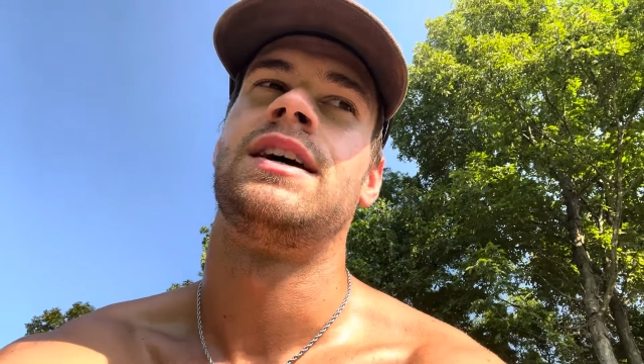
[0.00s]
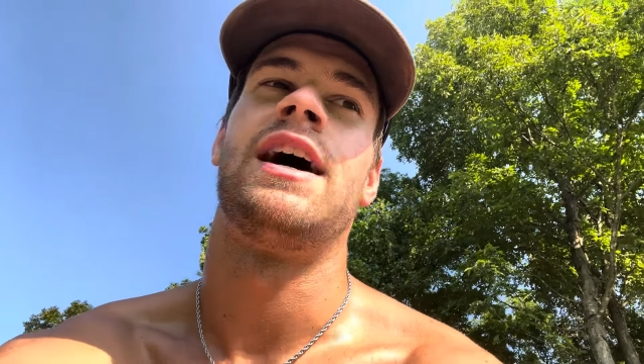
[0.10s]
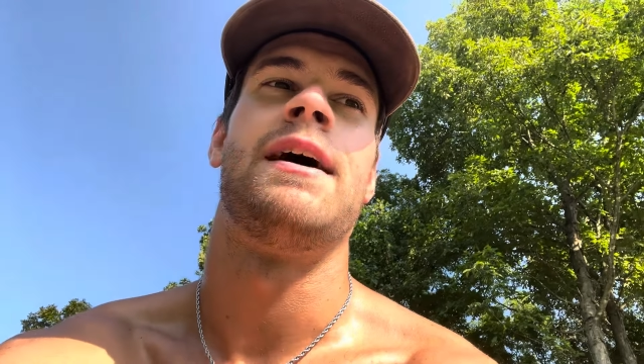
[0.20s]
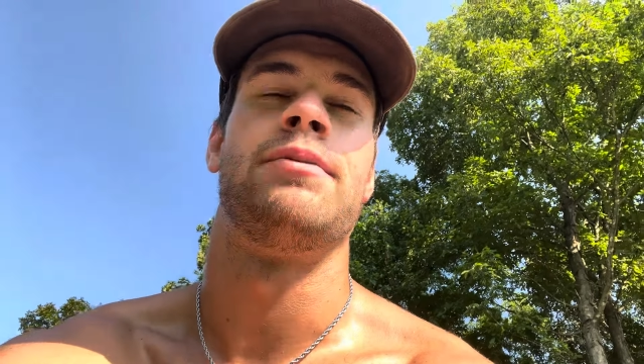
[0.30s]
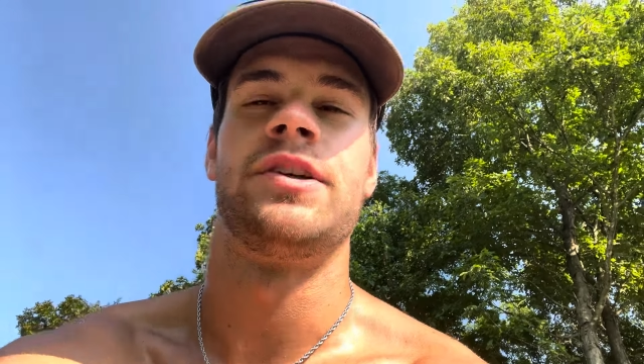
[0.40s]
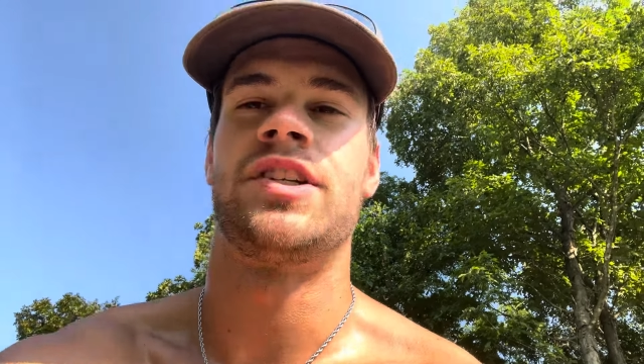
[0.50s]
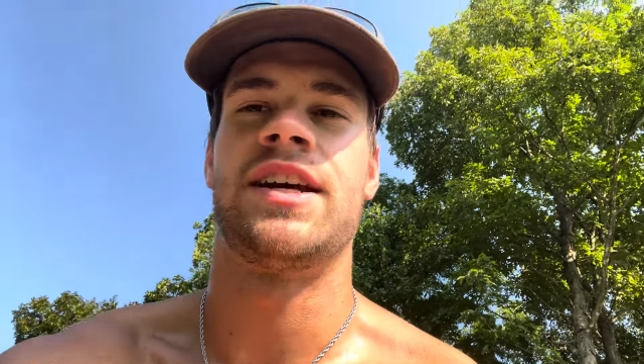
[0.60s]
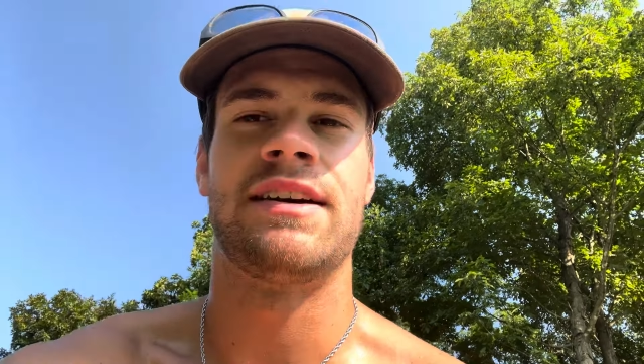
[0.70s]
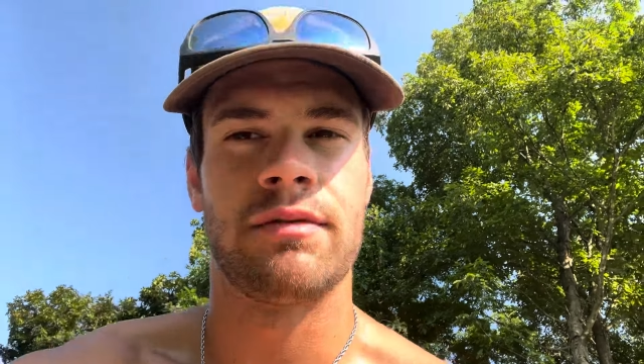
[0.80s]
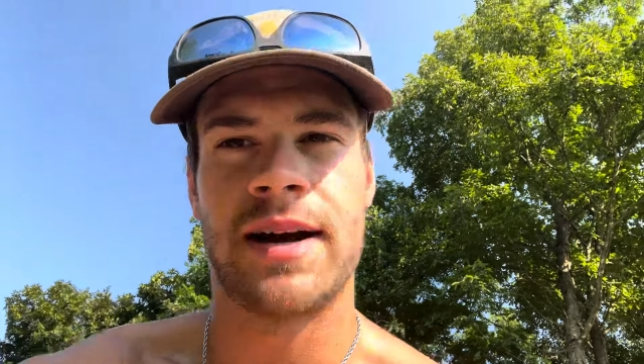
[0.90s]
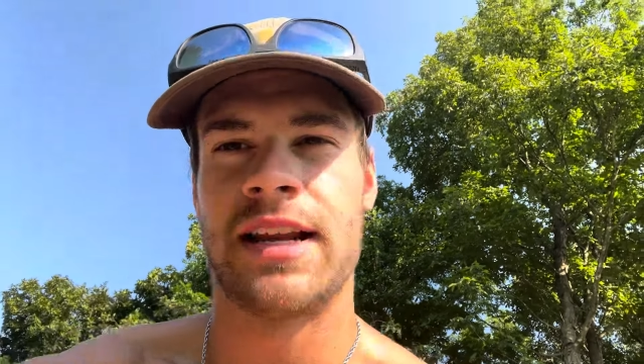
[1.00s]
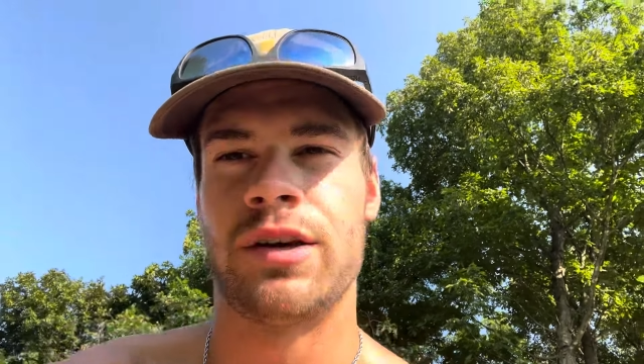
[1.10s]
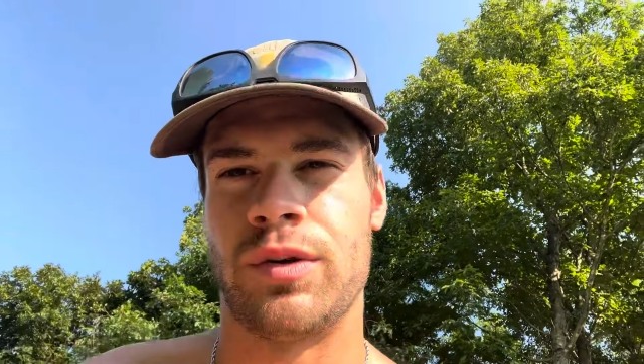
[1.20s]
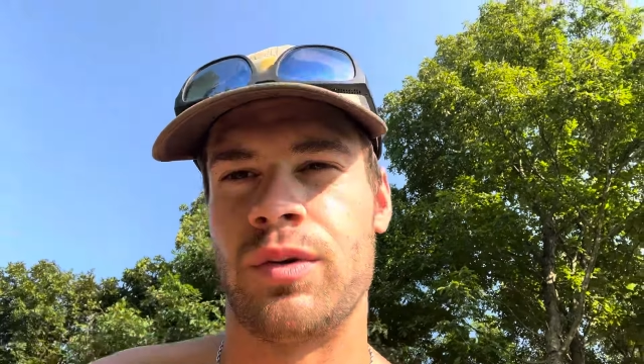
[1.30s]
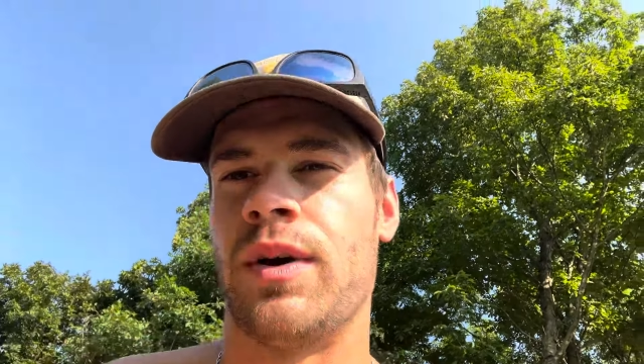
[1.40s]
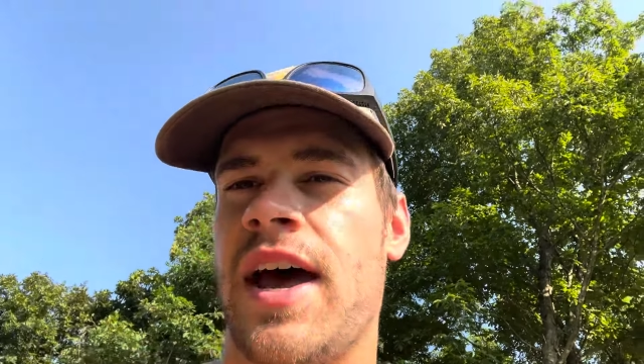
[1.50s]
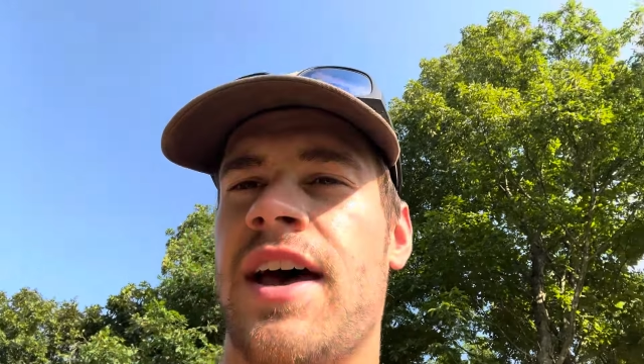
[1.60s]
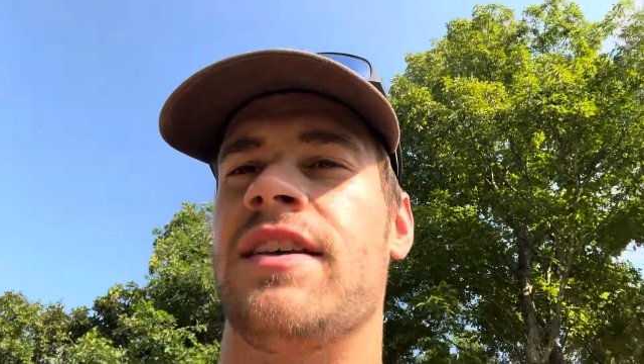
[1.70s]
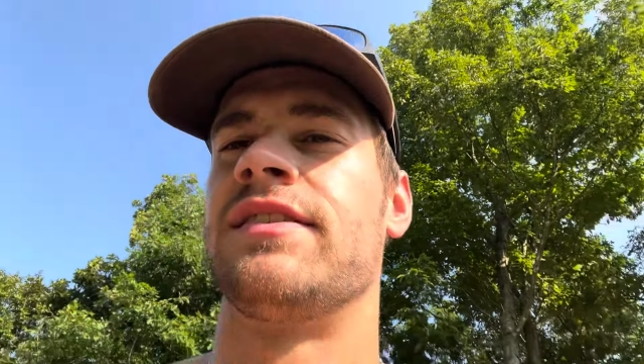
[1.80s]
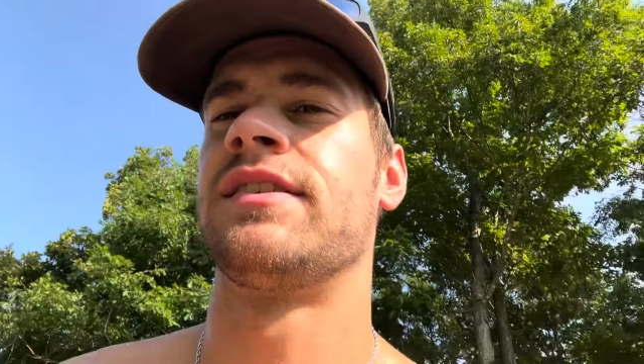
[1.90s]
I appreciate everybody who
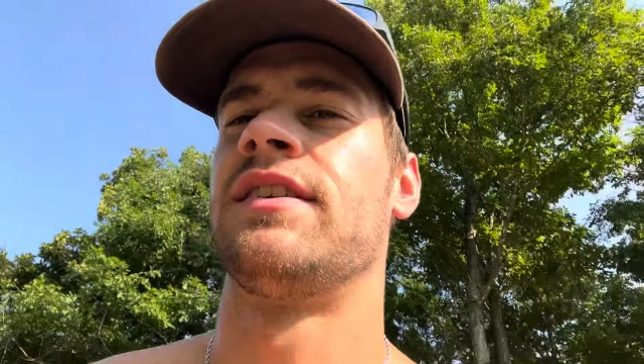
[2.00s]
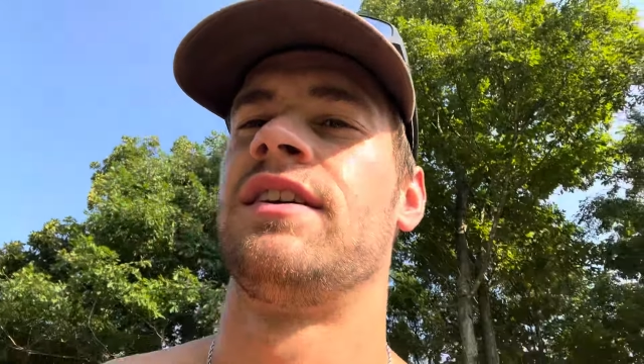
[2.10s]
has